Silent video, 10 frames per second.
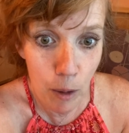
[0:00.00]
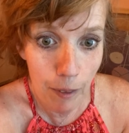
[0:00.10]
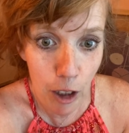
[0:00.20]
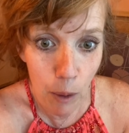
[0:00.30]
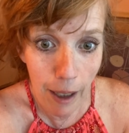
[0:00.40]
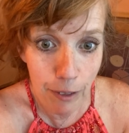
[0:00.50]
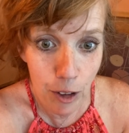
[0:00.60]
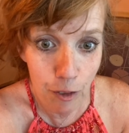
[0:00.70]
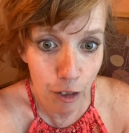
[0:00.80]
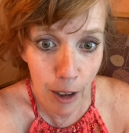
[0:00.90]
go
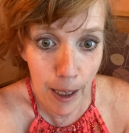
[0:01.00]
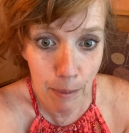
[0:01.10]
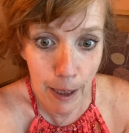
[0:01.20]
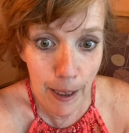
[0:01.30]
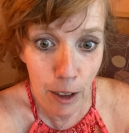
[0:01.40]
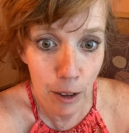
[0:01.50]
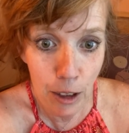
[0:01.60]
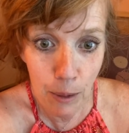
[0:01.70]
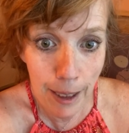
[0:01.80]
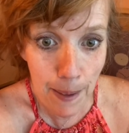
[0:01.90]
after for any money or
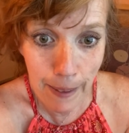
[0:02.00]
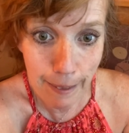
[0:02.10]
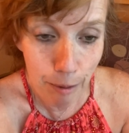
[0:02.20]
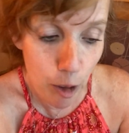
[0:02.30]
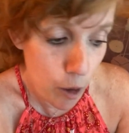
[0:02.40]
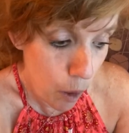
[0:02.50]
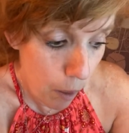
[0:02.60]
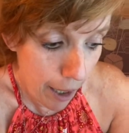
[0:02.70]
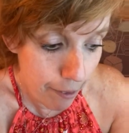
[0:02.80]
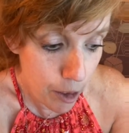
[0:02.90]
do anything. So
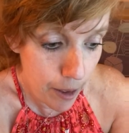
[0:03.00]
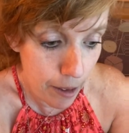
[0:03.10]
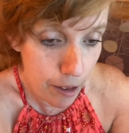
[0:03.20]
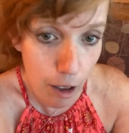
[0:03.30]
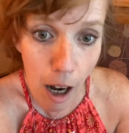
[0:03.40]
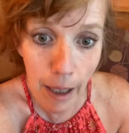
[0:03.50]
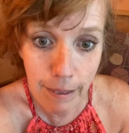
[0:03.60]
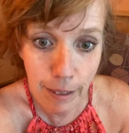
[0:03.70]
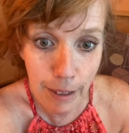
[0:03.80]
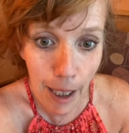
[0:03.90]
I've just not,
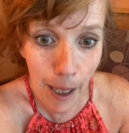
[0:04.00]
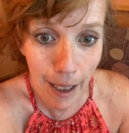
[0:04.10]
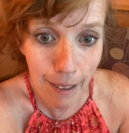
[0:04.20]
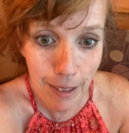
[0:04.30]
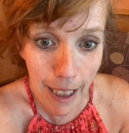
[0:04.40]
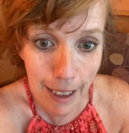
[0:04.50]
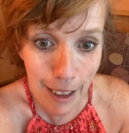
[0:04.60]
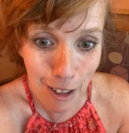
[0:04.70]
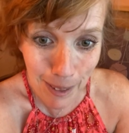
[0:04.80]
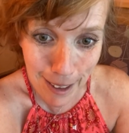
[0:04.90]
and I've taken
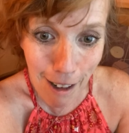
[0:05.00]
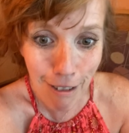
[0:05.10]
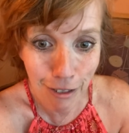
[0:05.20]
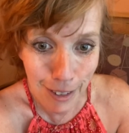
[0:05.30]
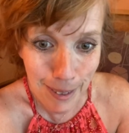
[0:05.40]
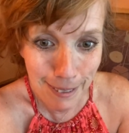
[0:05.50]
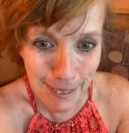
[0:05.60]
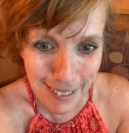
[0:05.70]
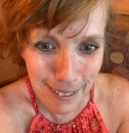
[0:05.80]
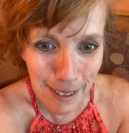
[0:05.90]
care of myself.
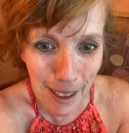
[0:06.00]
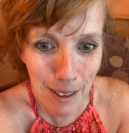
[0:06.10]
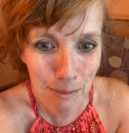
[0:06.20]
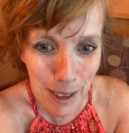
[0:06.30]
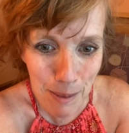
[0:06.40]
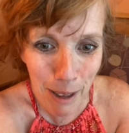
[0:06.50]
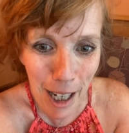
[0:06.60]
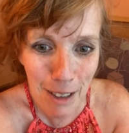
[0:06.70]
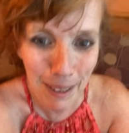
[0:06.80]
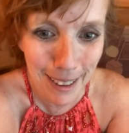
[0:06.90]
I'm pretty
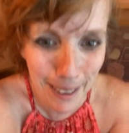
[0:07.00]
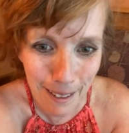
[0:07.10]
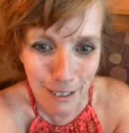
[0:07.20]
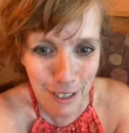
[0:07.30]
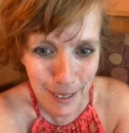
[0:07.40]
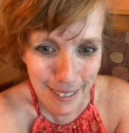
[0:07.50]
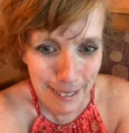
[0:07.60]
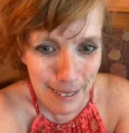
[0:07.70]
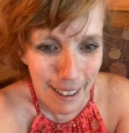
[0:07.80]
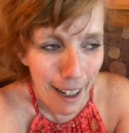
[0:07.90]
proud of myself.
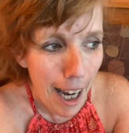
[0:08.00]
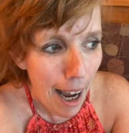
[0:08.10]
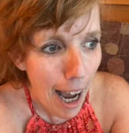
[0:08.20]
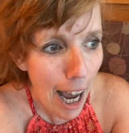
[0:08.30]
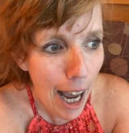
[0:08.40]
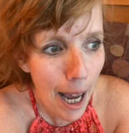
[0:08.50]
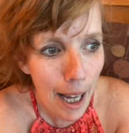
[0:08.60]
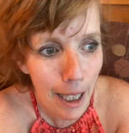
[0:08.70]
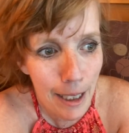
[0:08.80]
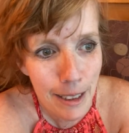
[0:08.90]

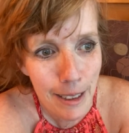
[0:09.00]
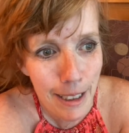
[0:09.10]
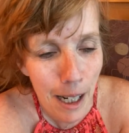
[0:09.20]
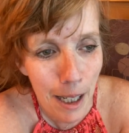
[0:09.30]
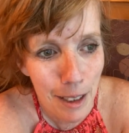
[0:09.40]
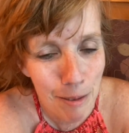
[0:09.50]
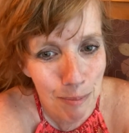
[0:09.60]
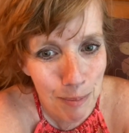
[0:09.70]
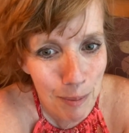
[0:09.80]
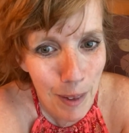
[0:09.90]
And
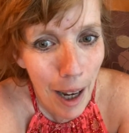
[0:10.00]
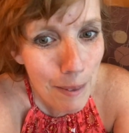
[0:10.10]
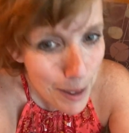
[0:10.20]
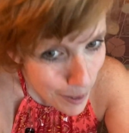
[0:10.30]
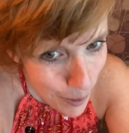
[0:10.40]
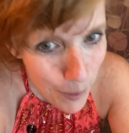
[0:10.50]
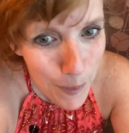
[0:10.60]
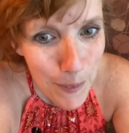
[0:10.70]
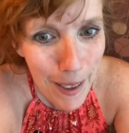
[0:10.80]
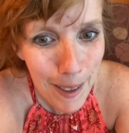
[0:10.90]
I was
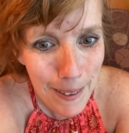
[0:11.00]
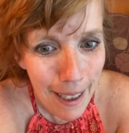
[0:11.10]
told that